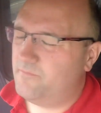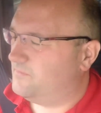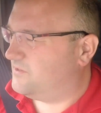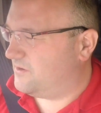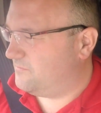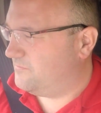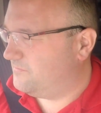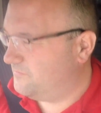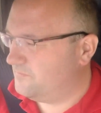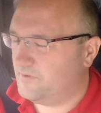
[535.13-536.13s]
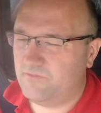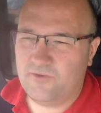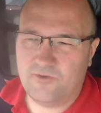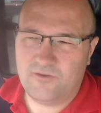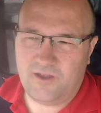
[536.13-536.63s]
So
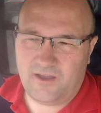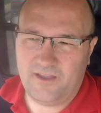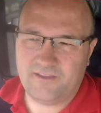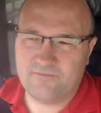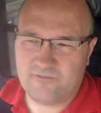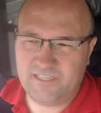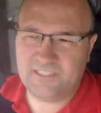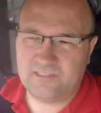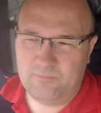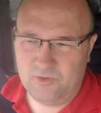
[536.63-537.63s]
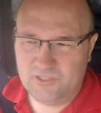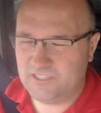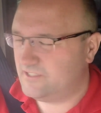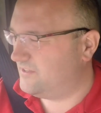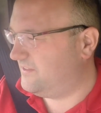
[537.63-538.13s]
before I reached the
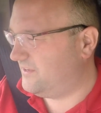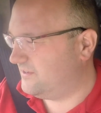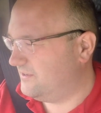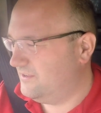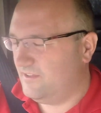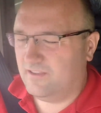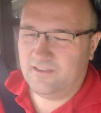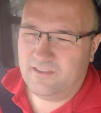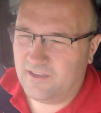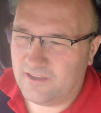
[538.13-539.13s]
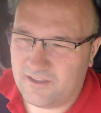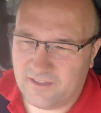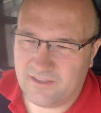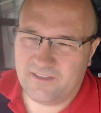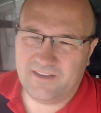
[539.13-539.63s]
Porsches, I think,
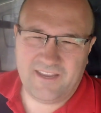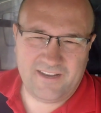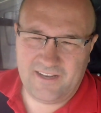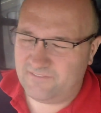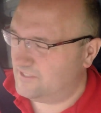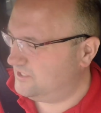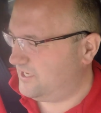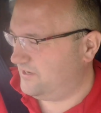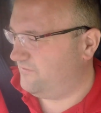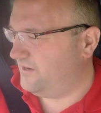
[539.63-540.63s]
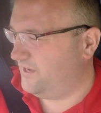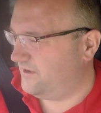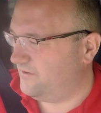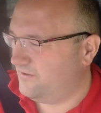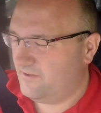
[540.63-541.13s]
and again I'll have to check the
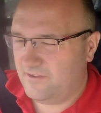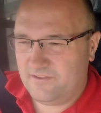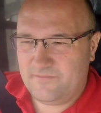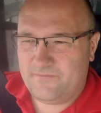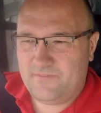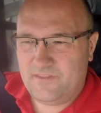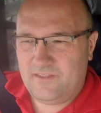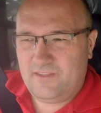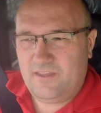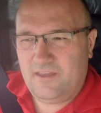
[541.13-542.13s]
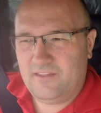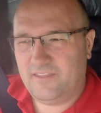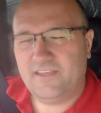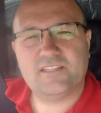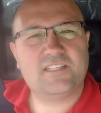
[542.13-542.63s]
video, I think at